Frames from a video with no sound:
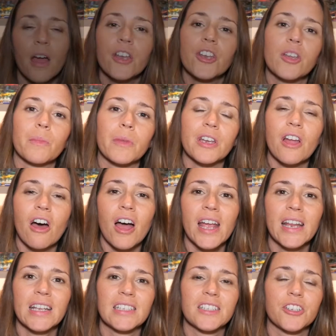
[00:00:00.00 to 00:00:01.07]
Number
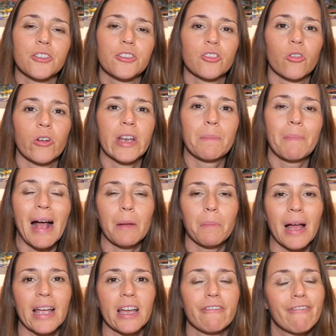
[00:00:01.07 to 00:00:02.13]
9 is to join
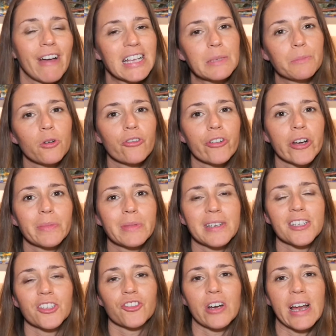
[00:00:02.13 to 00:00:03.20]
backpacker Facebook groups in
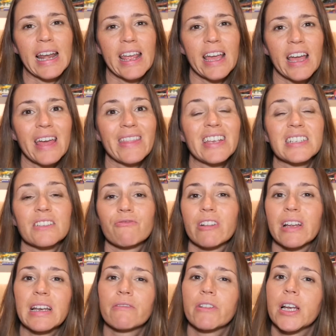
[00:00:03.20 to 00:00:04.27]
Australia. These are
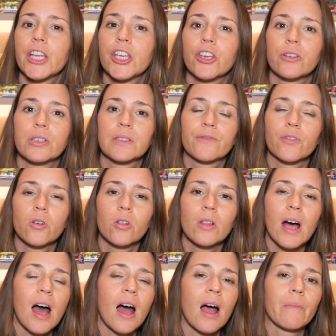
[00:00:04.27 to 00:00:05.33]
really, really useful.
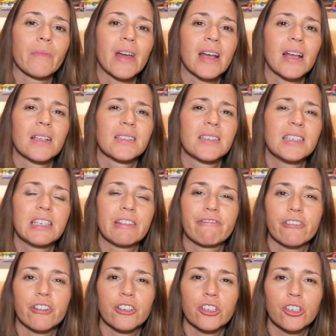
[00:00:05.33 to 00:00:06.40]
There's
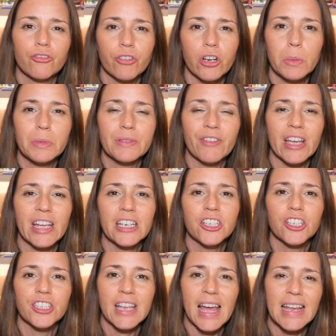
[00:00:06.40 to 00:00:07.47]
different groups for
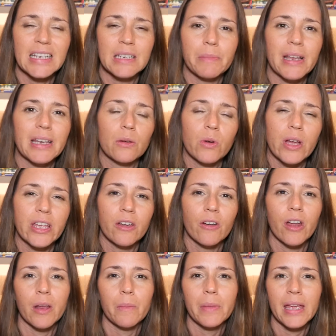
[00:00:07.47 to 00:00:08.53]
each state depending where you're
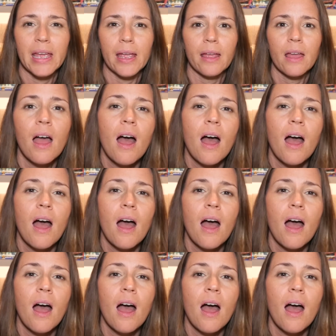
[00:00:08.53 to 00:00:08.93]
going to be.